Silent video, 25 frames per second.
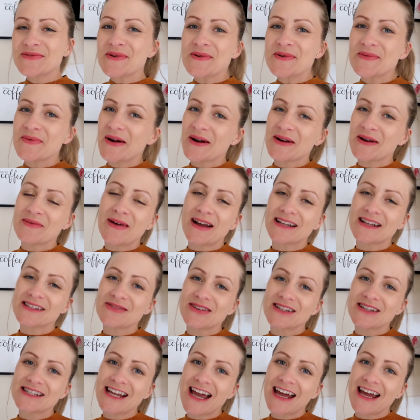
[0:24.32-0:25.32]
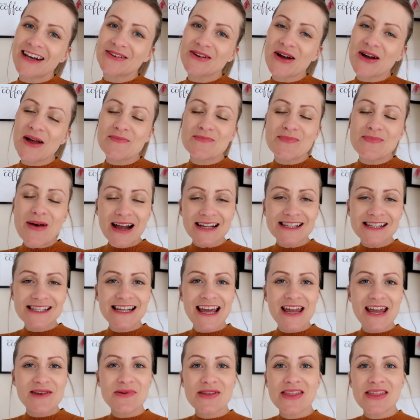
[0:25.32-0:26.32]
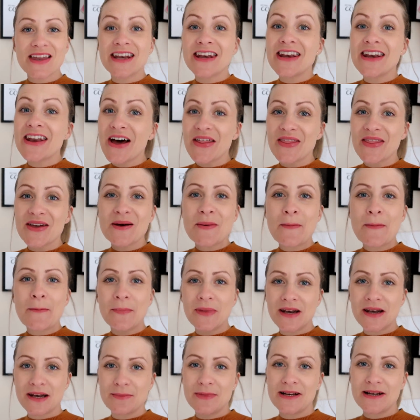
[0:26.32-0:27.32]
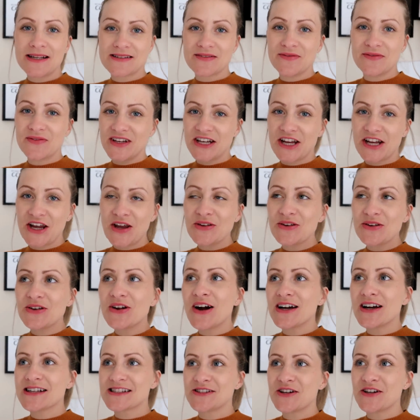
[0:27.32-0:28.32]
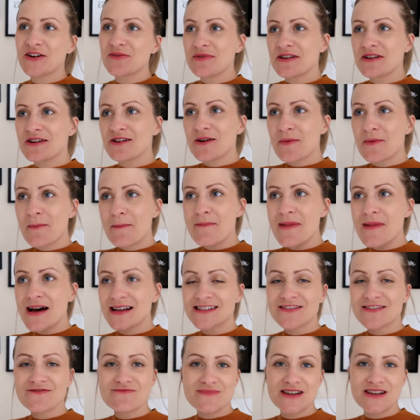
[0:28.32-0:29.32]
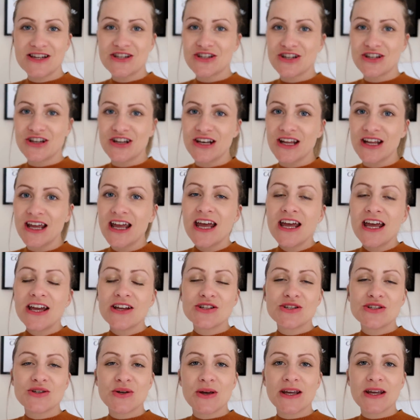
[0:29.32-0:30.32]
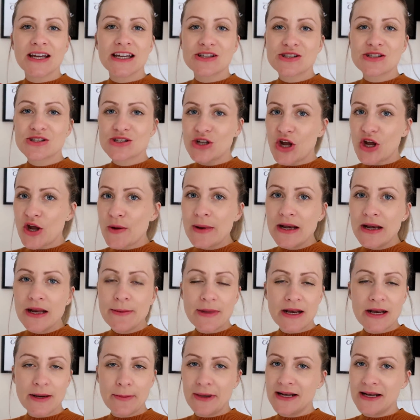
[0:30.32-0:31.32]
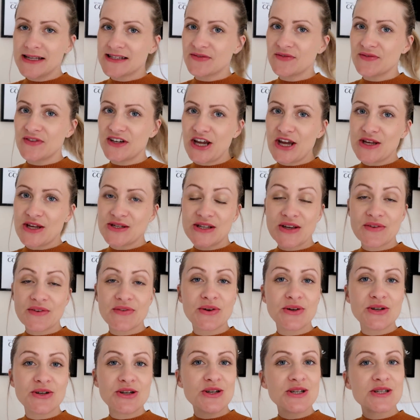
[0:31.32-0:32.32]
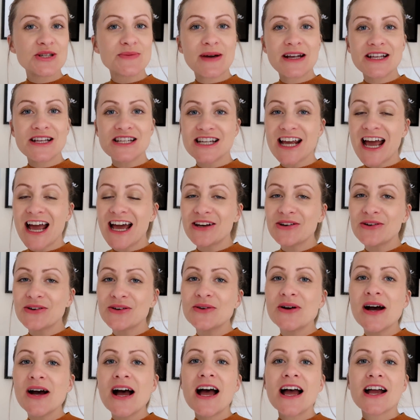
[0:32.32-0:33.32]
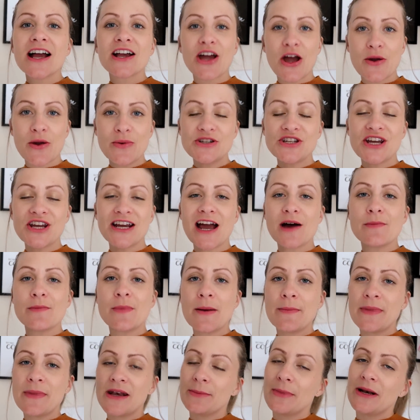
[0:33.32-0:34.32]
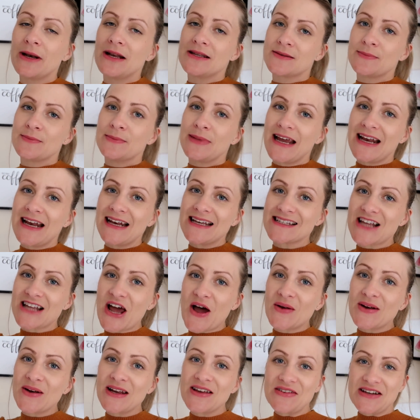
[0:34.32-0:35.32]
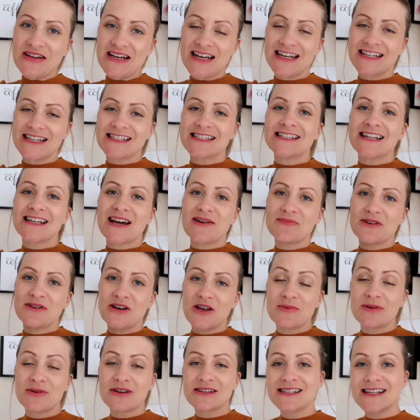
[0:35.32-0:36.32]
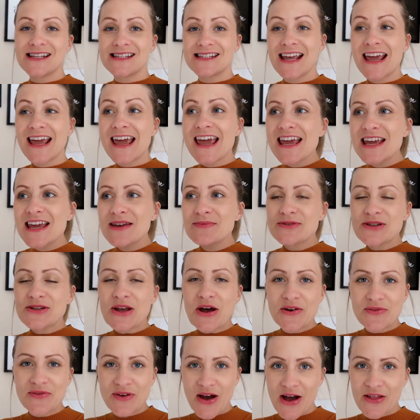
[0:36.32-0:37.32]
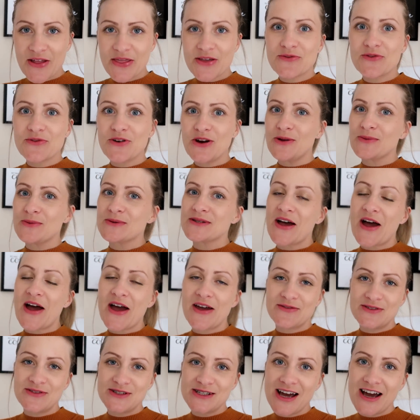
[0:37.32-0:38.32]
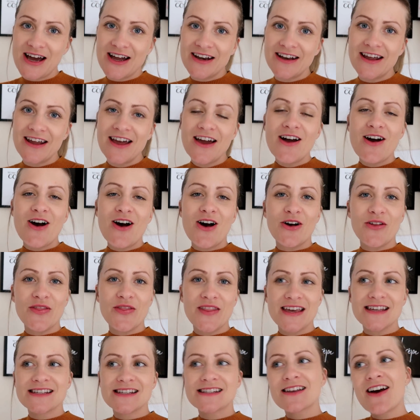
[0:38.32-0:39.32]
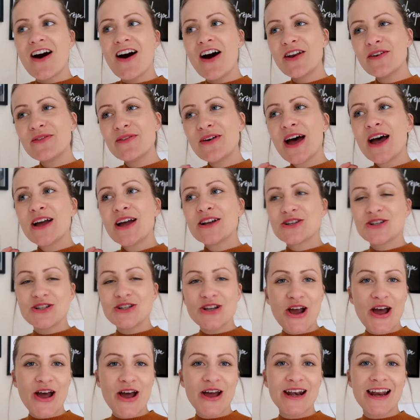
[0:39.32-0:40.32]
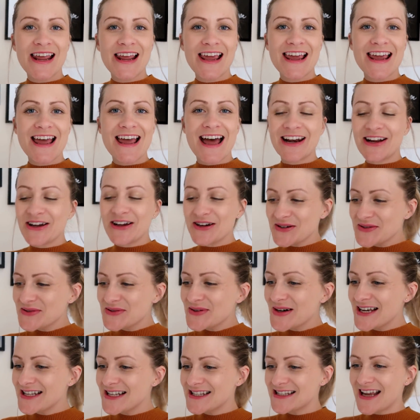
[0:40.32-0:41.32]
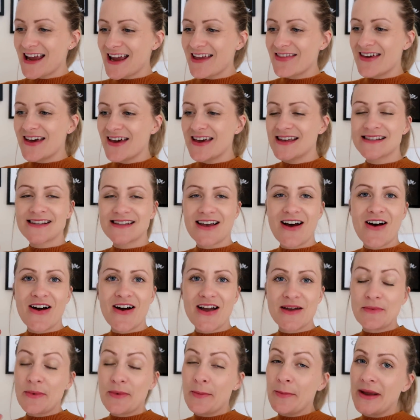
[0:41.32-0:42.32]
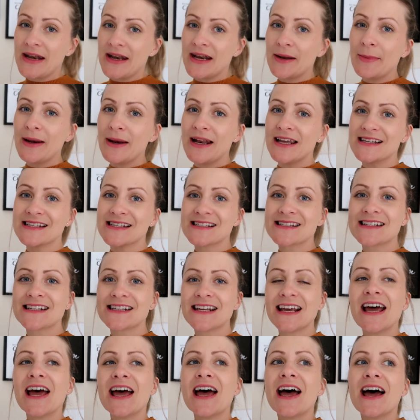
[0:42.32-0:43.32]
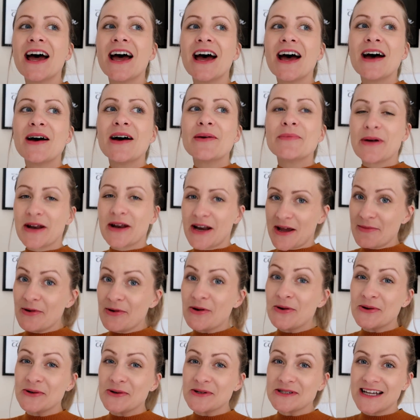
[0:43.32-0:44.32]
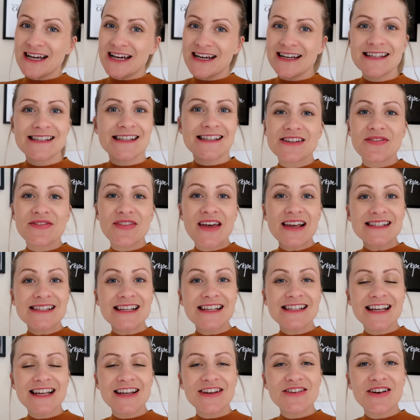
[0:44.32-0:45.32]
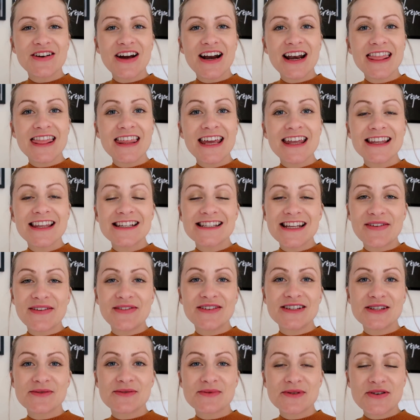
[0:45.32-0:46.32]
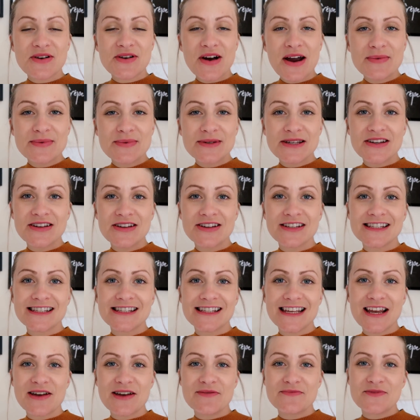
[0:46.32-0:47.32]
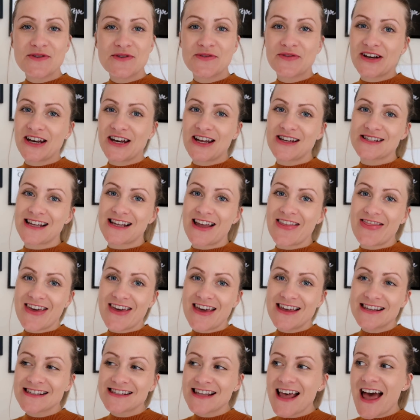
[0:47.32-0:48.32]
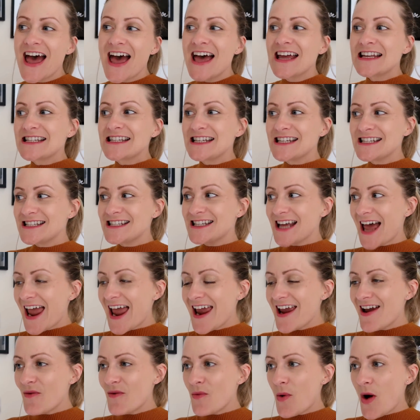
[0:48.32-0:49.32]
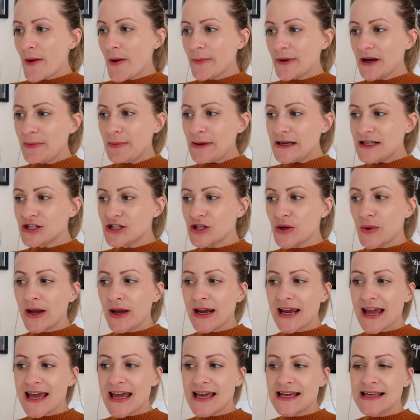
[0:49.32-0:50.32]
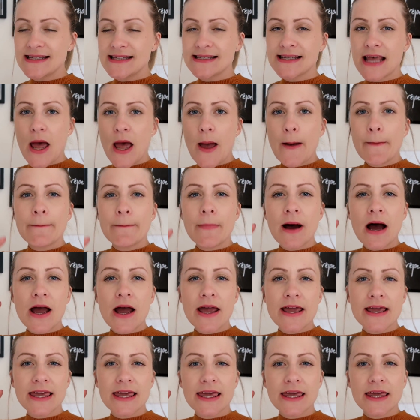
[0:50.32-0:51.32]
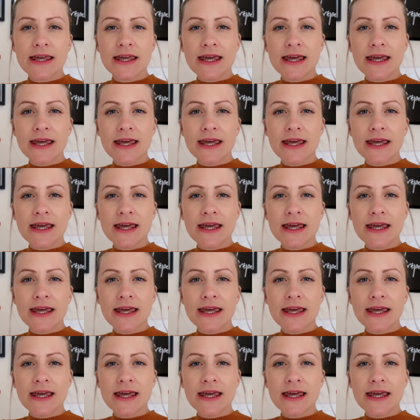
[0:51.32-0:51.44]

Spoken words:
warm welcome back to my channel. I'm back today with another minimalism video. You guys know I've been on a massive mission doing so many minimalism videos, so if you're new to my channel, go and check out my minimalism playlist. I'll leave it linked down below because there's heaps of other rooms that I have done on this kind of journey, and I always say this, I'm a minimalist but I'm a hoarder. So if that sounds like your kind of thing, then definitely subscribe so you can see more videos like this. Today what I'm going to be doing is my